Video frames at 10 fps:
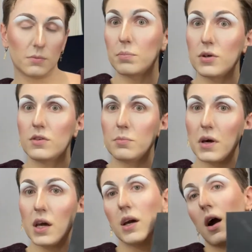Beauty
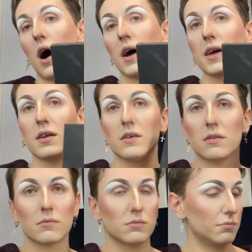Bay
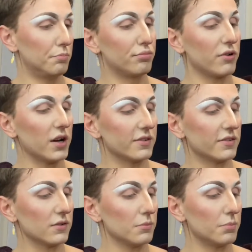Iron Bright
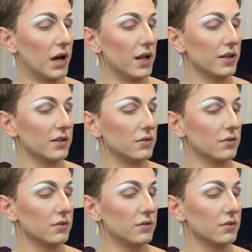palette.